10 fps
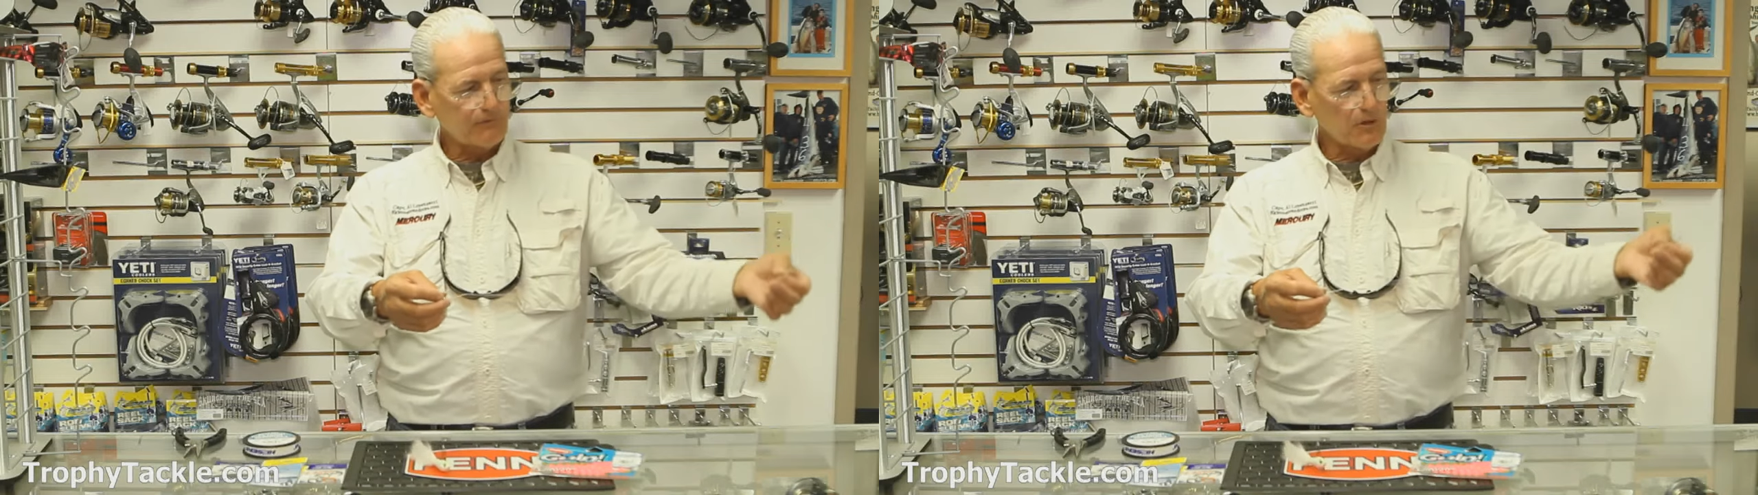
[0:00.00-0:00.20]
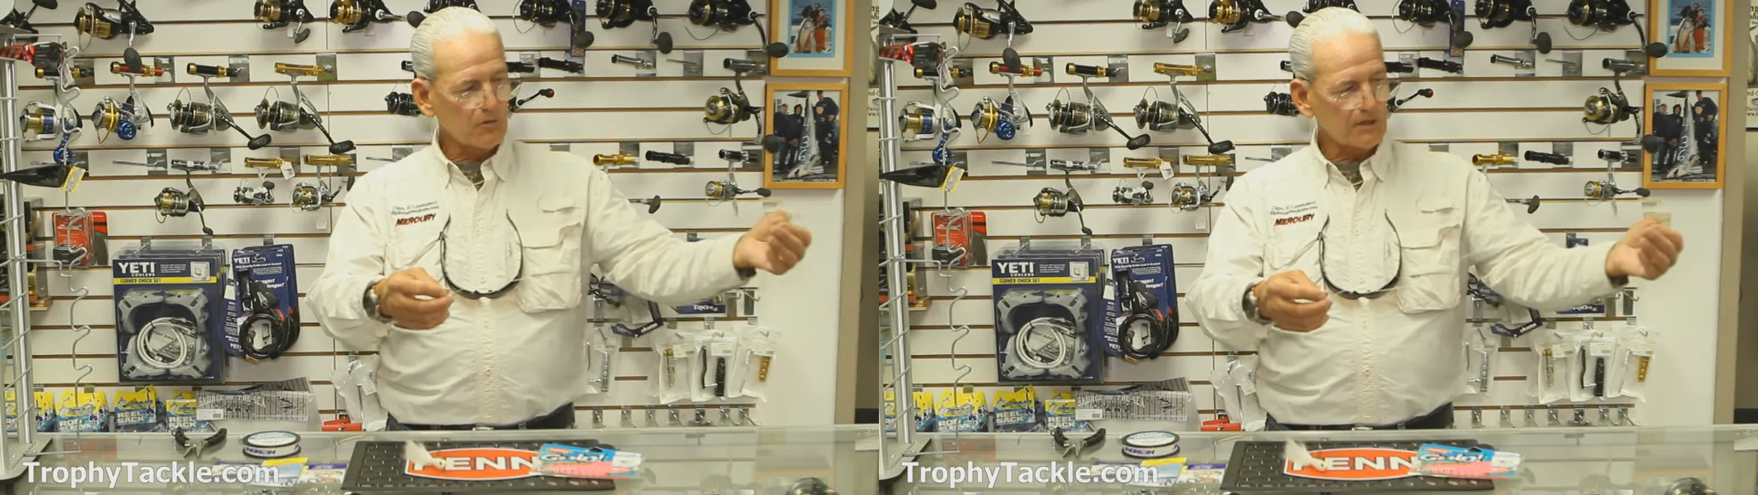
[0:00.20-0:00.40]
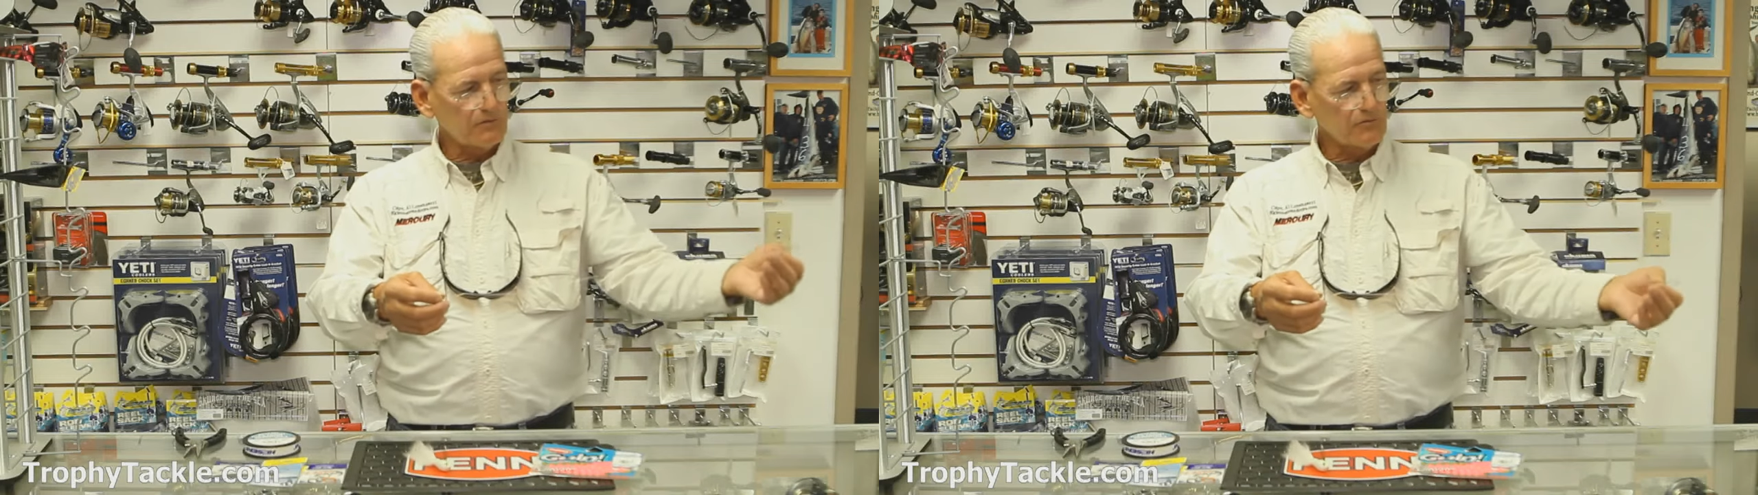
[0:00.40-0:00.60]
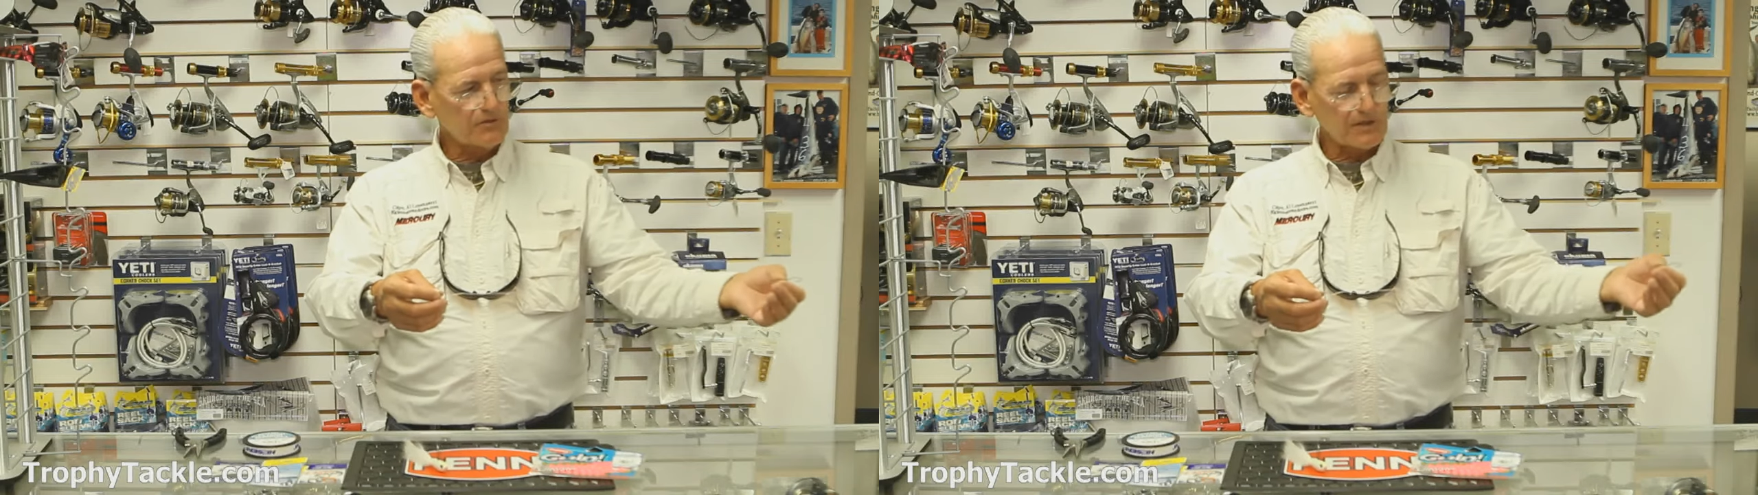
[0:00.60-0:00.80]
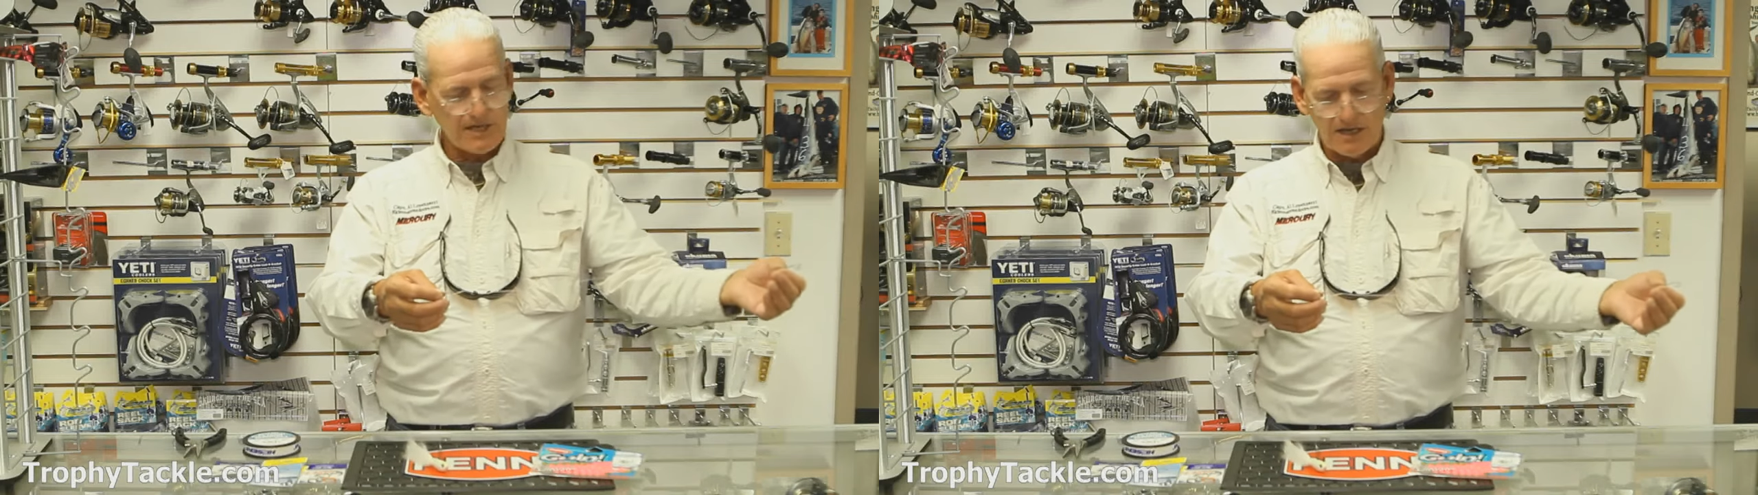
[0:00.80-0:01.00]
floating
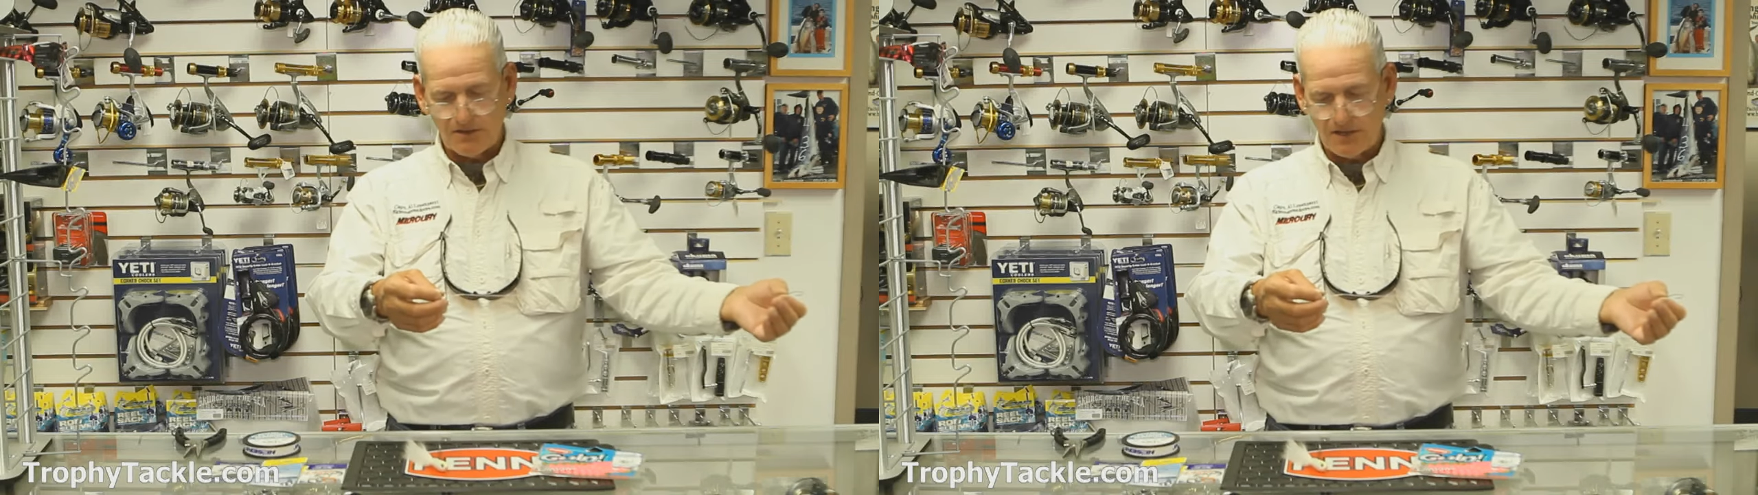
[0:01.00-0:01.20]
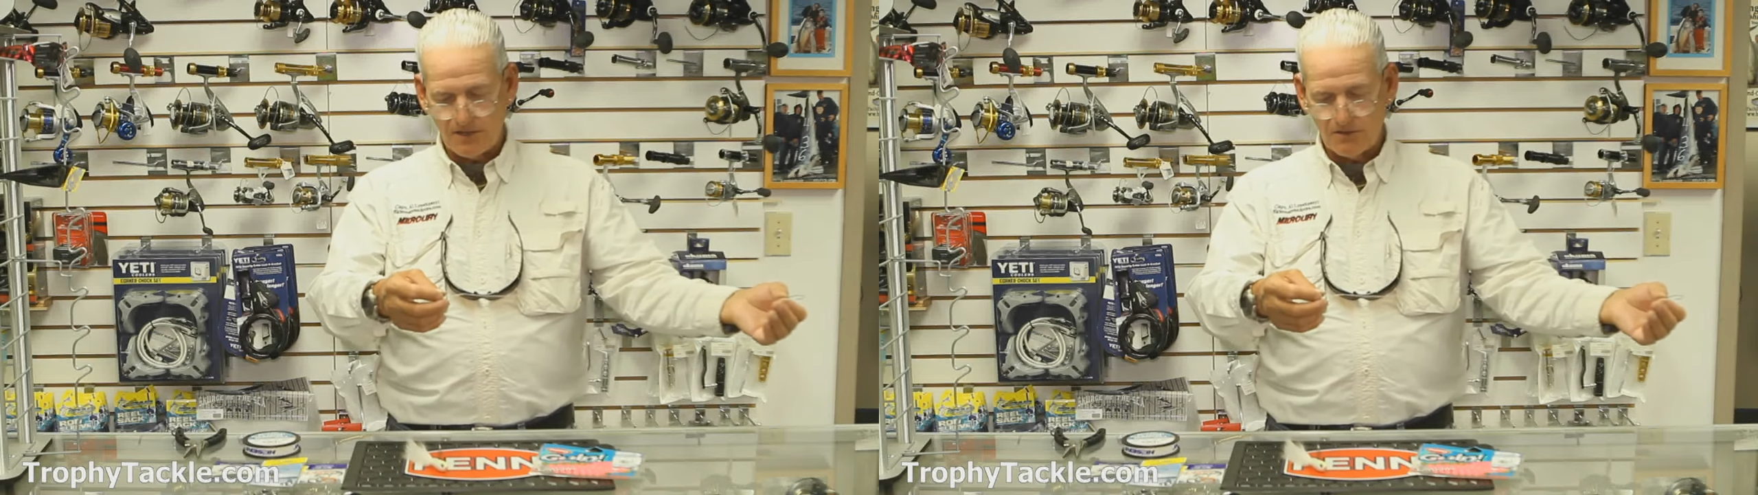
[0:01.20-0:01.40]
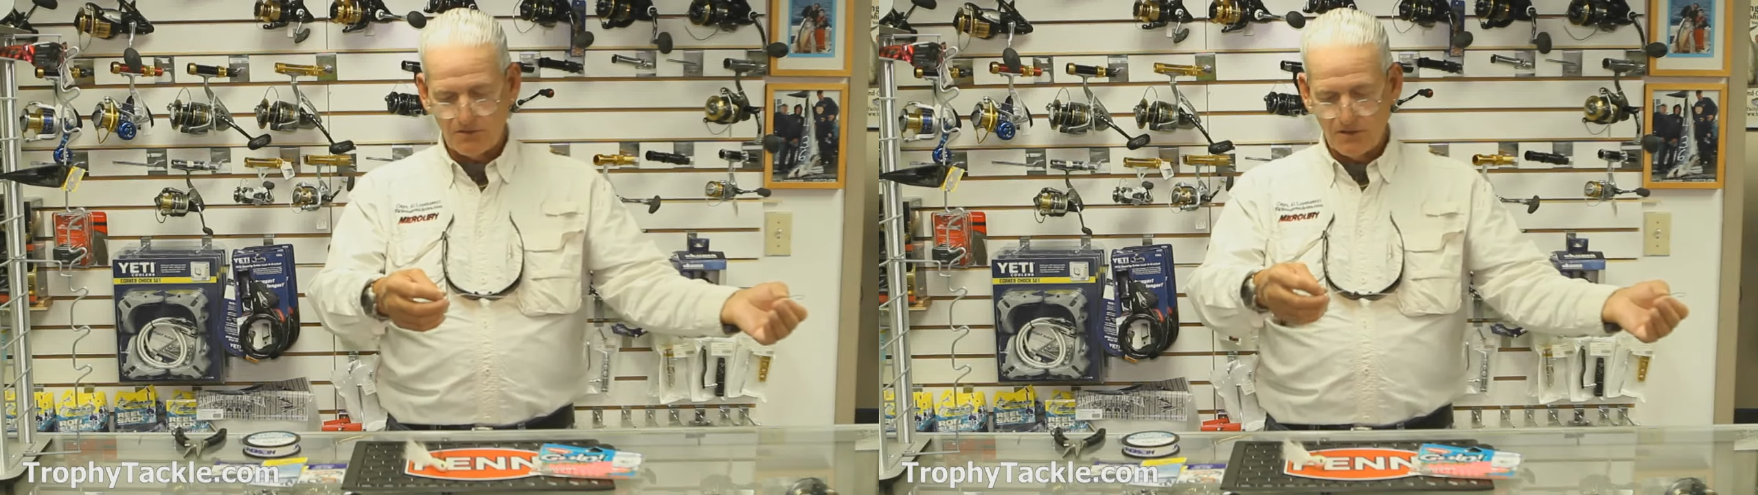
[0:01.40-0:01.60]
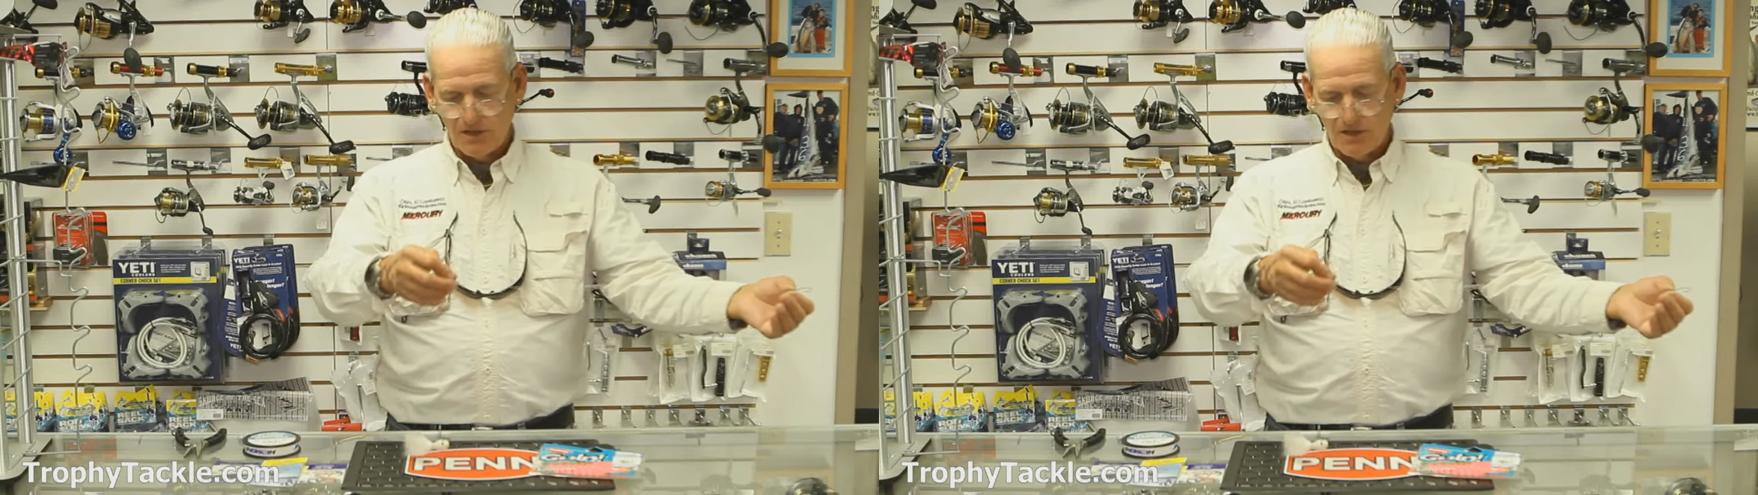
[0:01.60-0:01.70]
loosely out here,